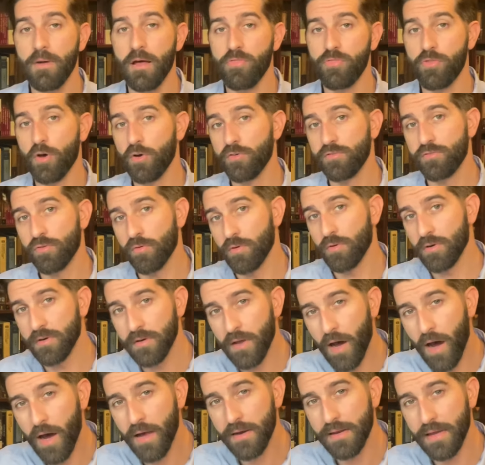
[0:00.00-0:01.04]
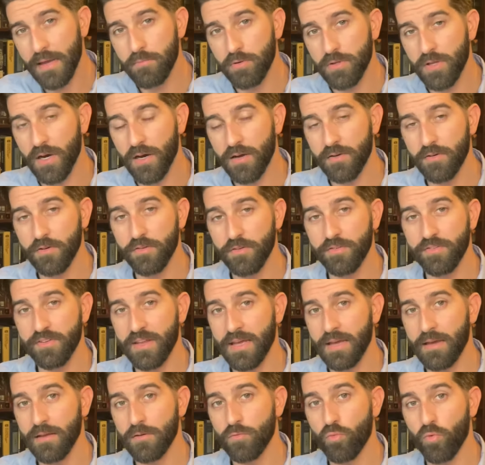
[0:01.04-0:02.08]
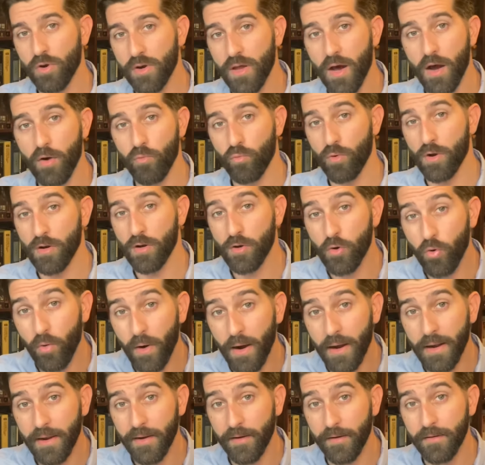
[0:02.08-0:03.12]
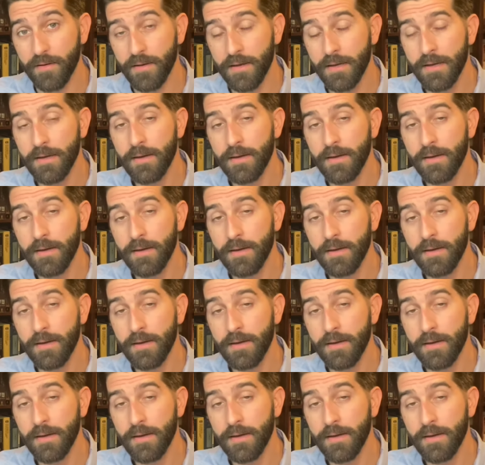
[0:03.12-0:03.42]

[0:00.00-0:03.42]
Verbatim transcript: those who are not able to understand were not required